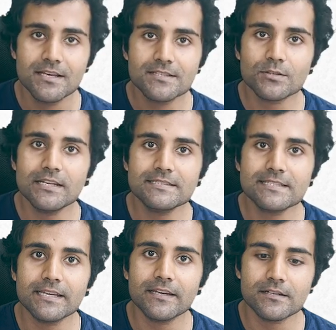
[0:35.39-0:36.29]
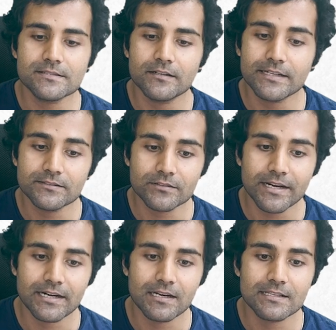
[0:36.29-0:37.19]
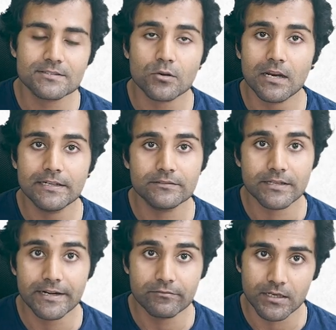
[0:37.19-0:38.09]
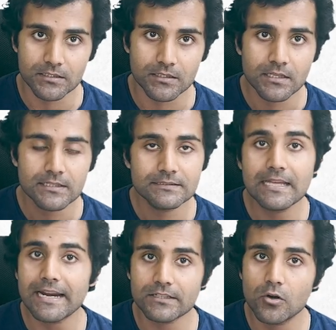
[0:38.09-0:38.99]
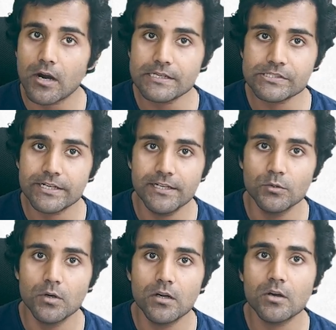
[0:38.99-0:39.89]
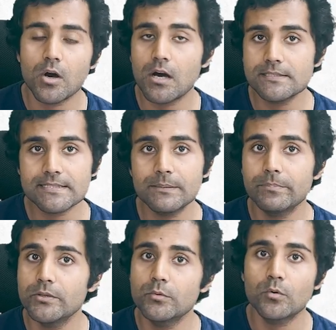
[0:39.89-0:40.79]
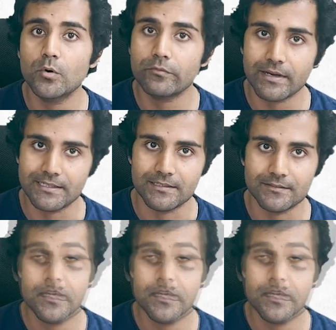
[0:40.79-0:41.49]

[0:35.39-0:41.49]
So let's say a certain thread, let's call it thread 1, that got scheduled on CPU core 1.